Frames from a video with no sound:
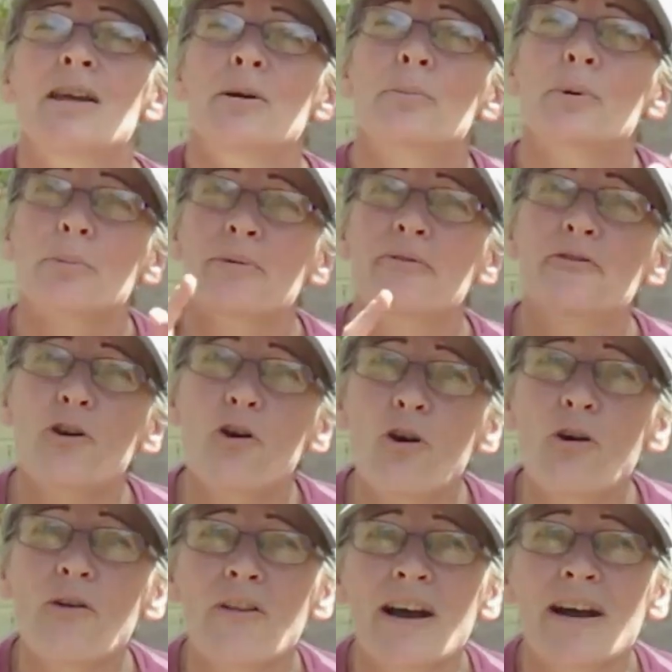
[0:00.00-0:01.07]
But
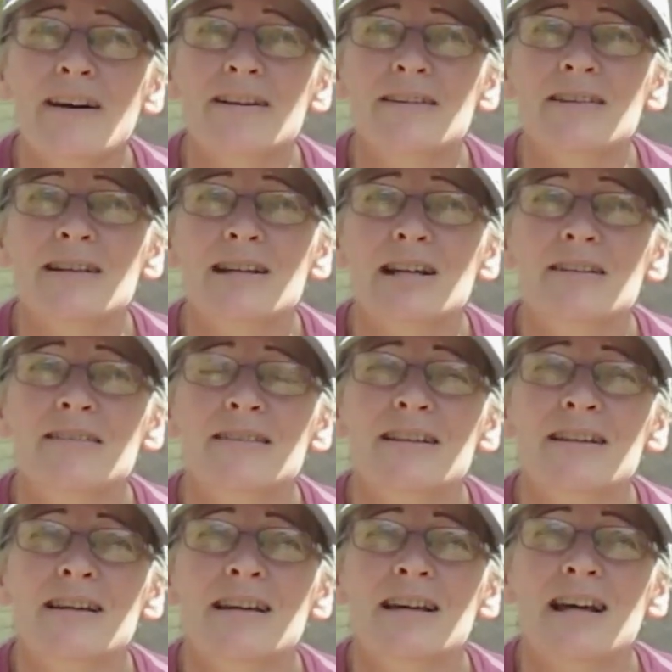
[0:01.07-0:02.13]
before that,
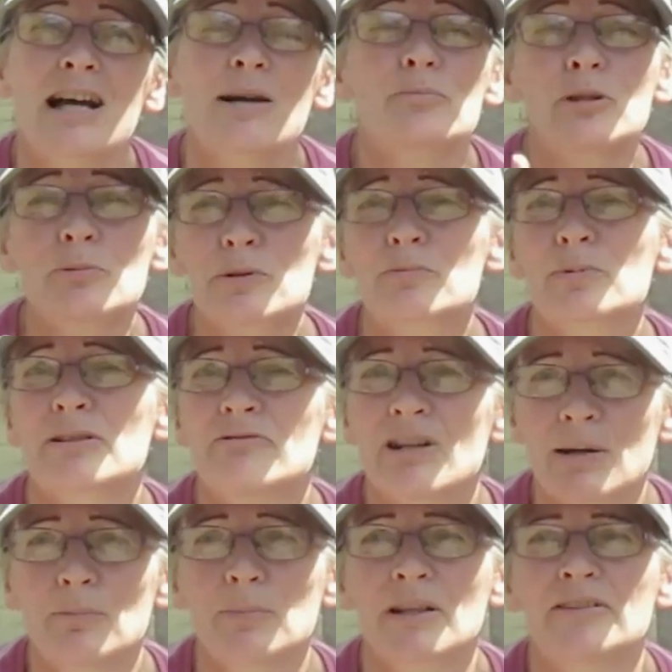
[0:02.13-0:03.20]
I'm probably
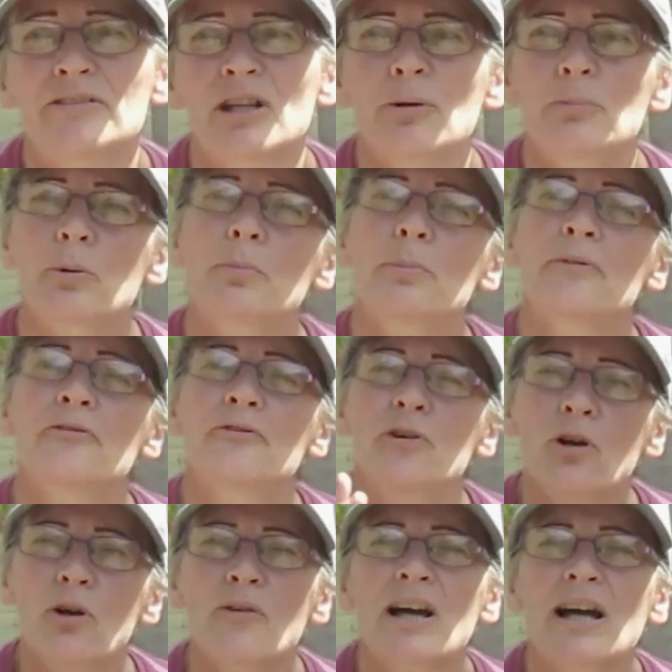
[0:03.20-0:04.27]
rambling now, but
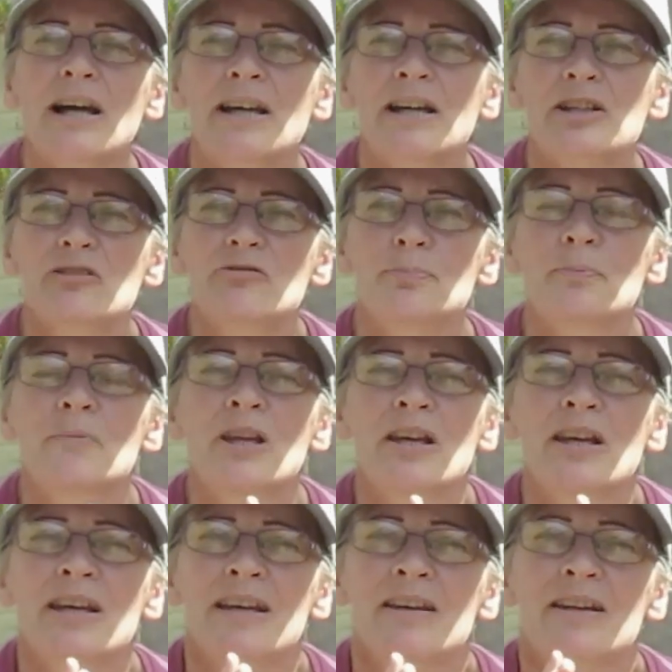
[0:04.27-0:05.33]
before that I had
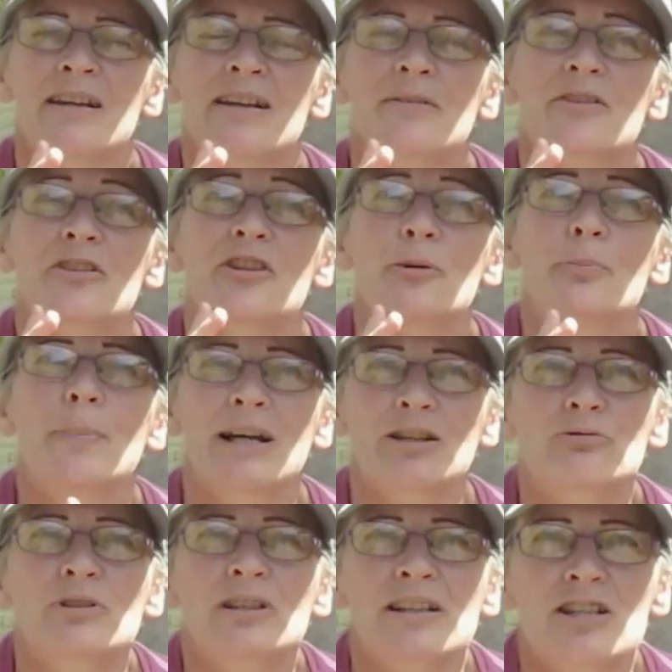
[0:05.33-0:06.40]
the
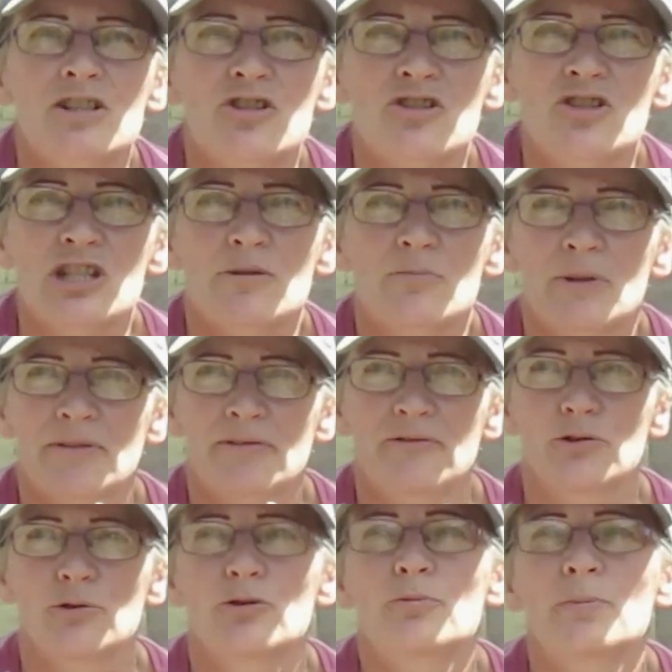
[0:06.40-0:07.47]
bad relationship with
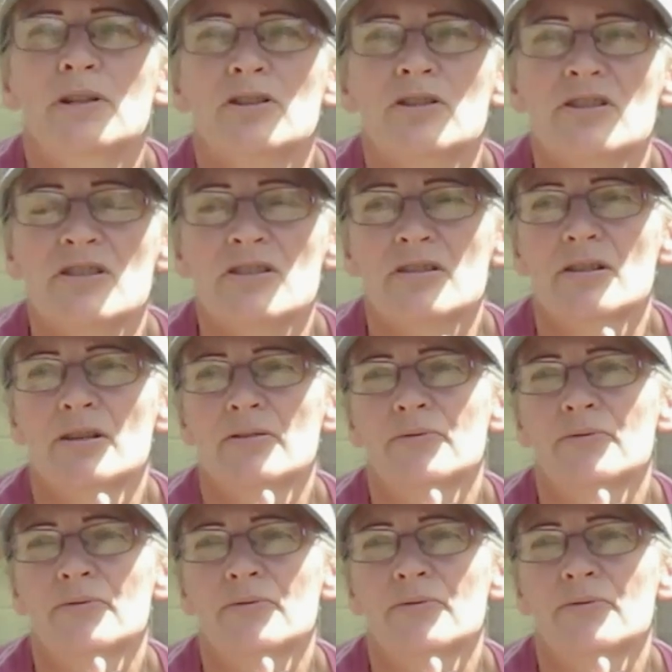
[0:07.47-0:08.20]
food, because